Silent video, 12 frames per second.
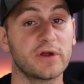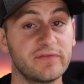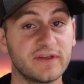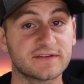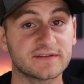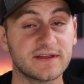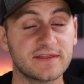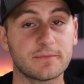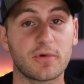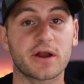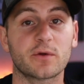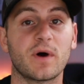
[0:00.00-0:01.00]
Previously, the
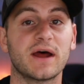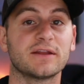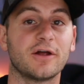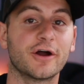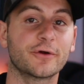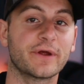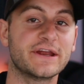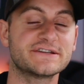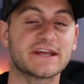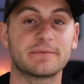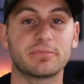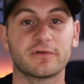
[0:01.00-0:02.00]
Model Y long range
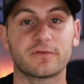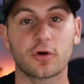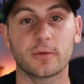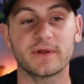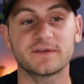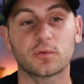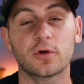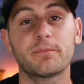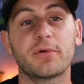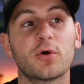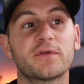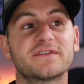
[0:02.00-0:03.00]
and performance were
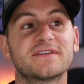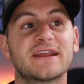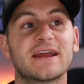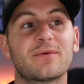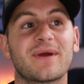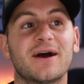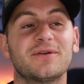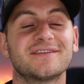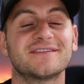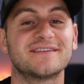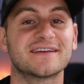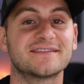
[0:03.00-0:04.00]
both sitting around
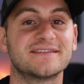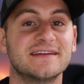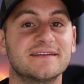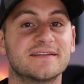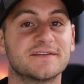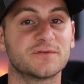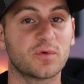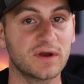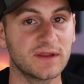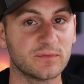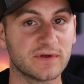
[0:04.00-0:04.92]
16 to 20